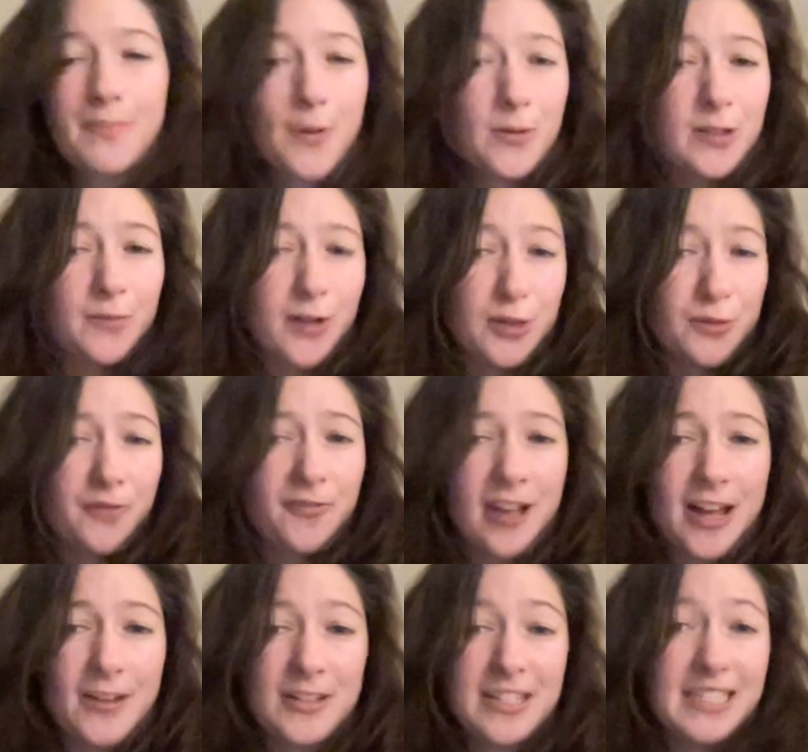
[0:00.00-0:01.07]
most of which were
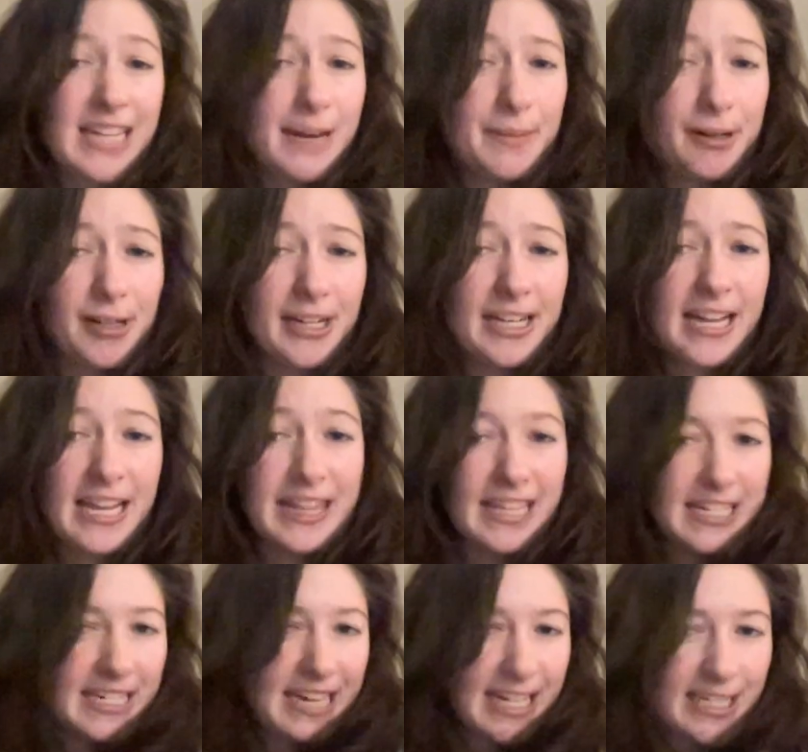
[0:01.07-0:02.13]
found in Siberia in the
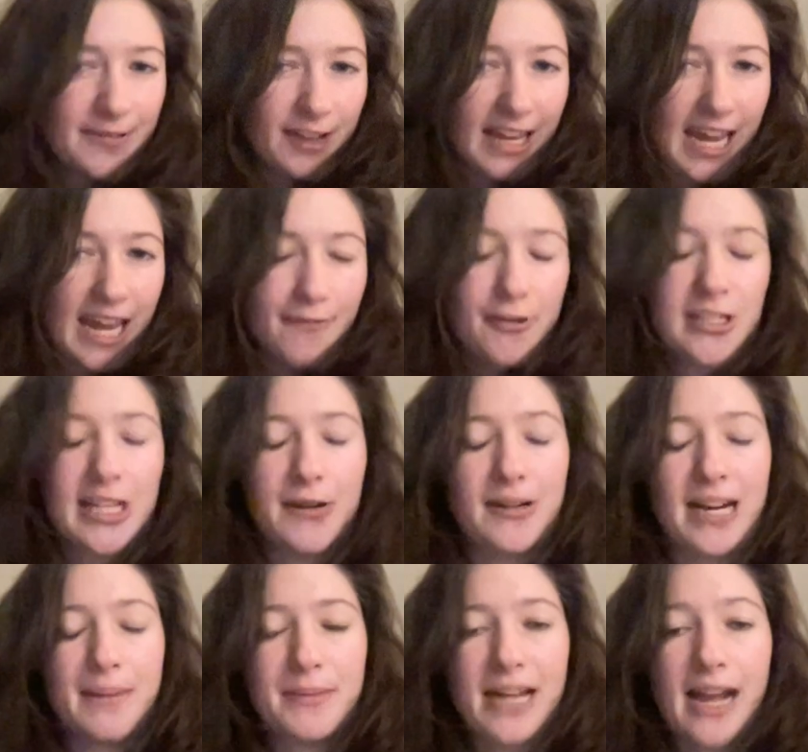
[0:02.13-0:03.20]
Denisova cave, which they were
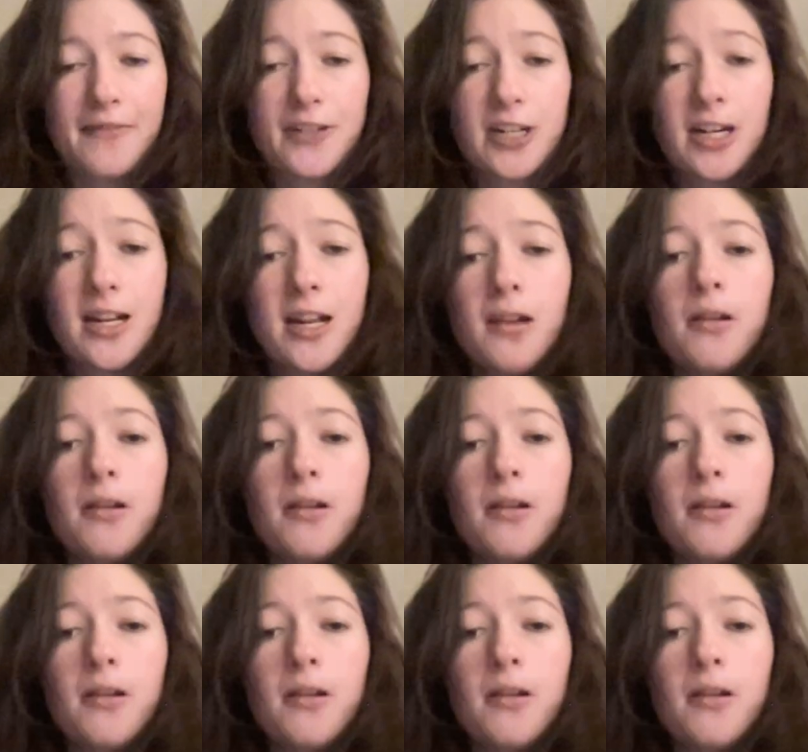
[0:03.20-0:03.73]
named after.